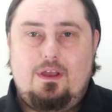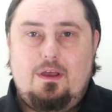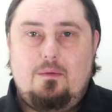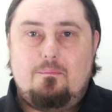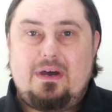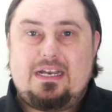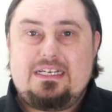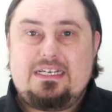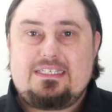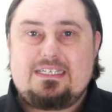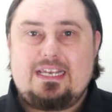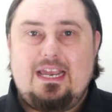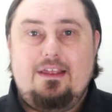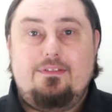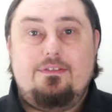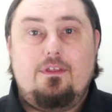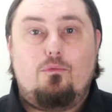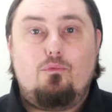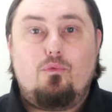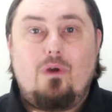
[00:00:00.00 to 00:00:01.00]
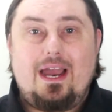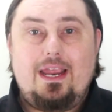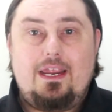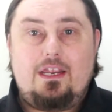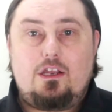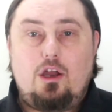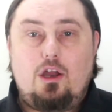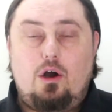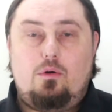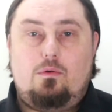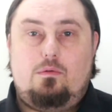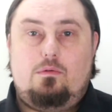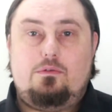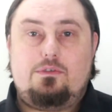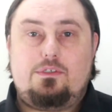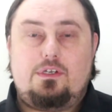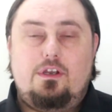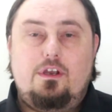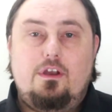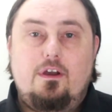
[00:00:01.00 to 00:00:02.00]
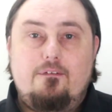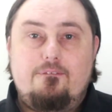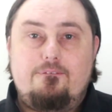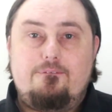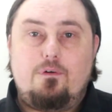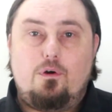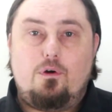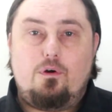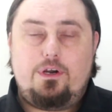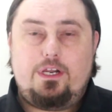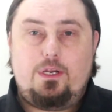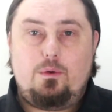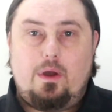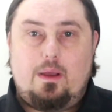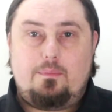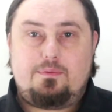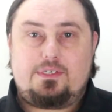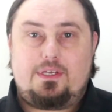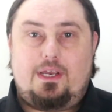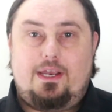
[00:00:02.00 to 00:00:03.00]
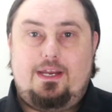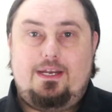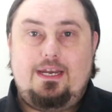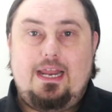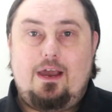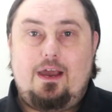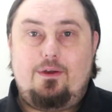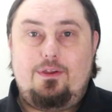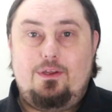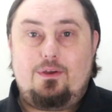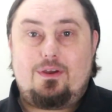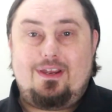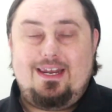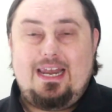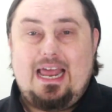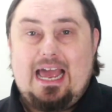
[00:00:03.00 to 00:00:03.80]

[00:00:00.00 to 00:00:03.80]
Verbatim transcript: by setting the right goals for your website and how you can